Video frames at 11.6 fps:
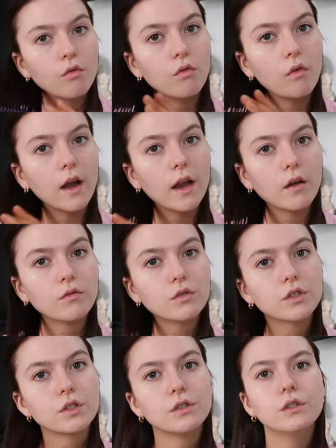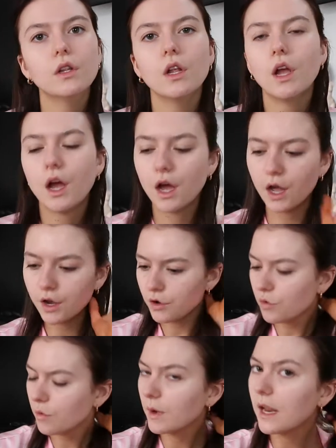round, and
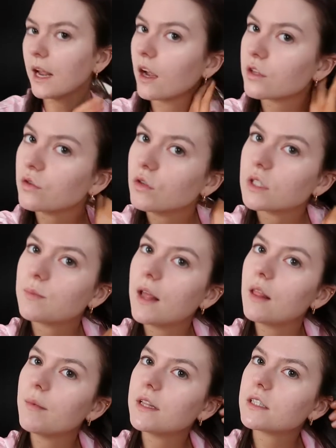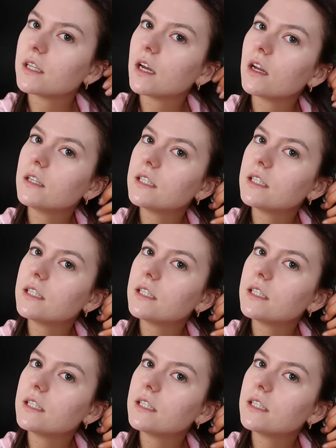normally I sort of split them into